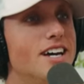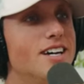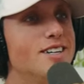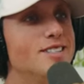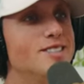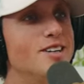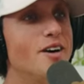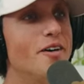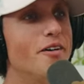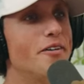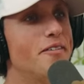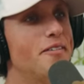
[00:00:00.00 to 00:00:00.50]

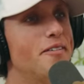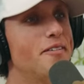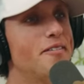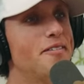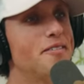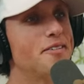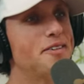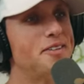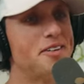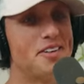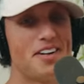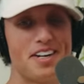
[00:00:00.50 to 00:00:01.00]
So
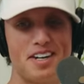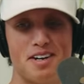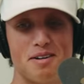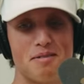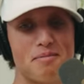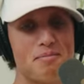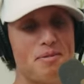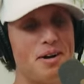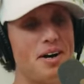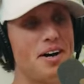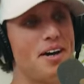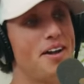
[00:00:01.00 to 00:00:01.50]
when you're hitting a
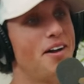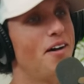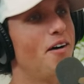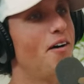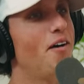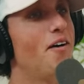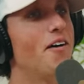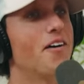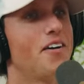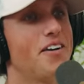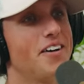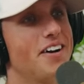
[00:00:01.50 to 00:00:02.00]
putt
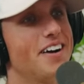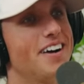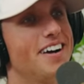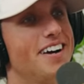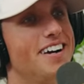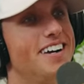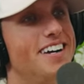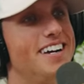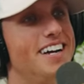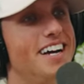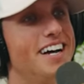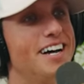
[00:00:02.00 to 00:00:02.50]
harder,
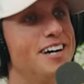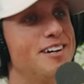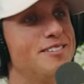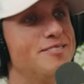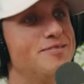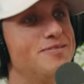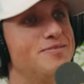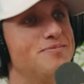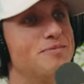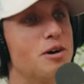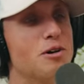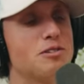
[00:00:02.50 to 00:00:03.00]

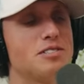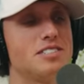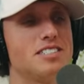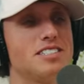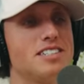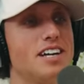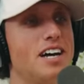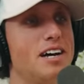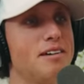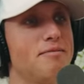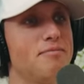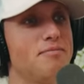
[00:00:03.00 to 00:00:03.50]
um, most of the
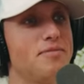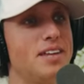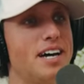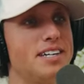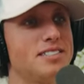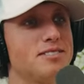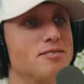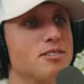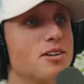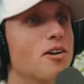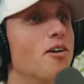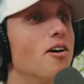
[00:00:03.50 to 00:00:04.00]
time
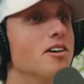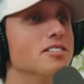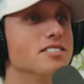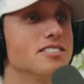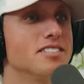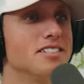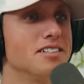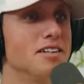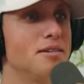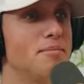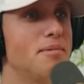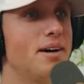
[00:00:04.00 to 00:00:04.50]
that's what causes
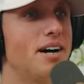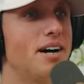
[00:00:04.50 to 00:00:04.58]
a lip